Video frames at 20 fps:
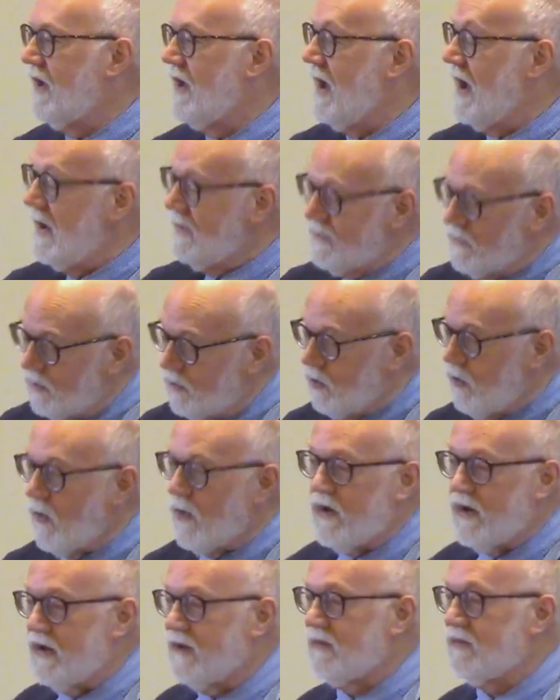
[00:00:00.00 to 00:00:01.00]
and the
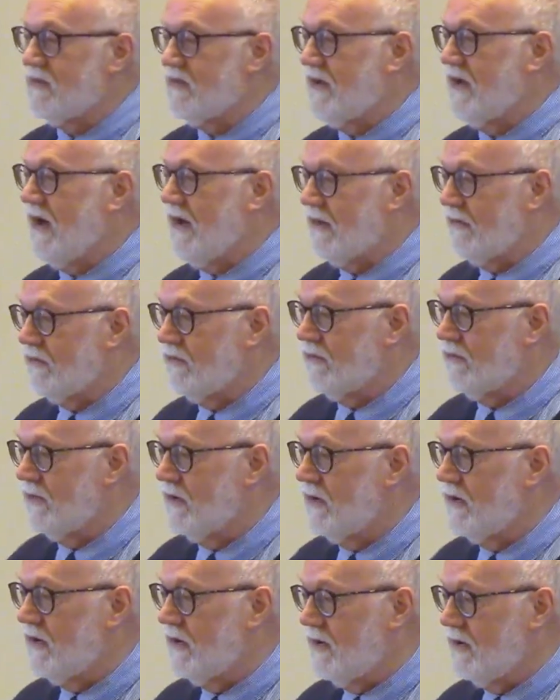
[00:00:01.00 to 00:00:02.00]
Lord himself
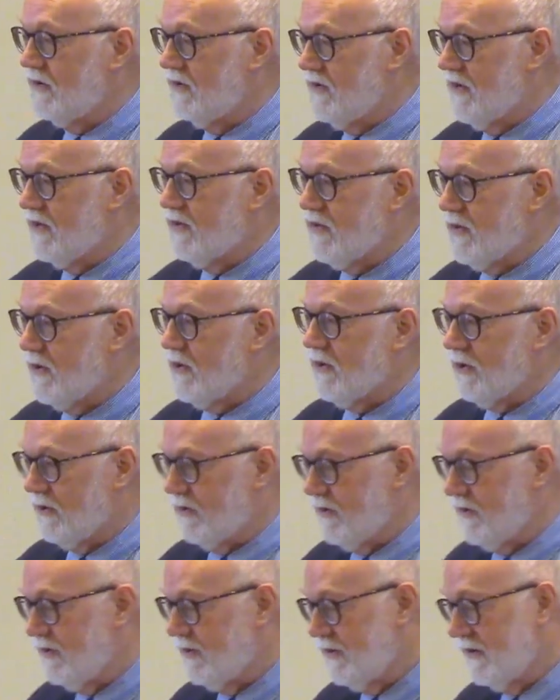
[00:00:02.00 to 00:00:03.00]
who's the third.
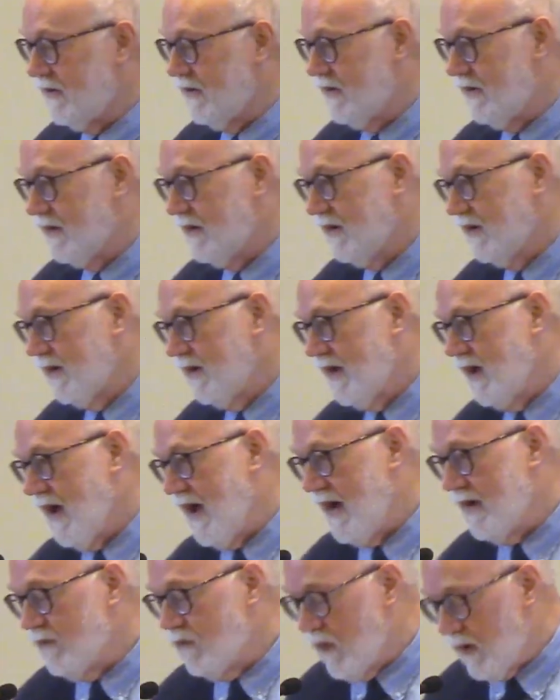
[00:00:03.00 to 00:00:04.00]

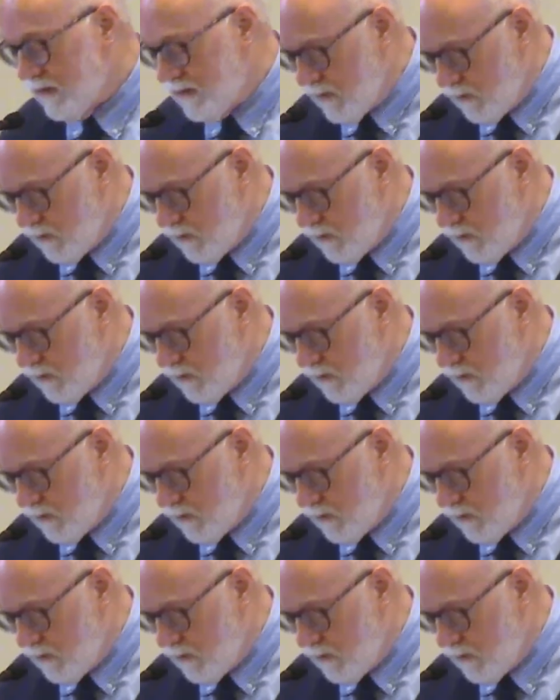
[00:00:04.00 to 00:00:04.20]
And what,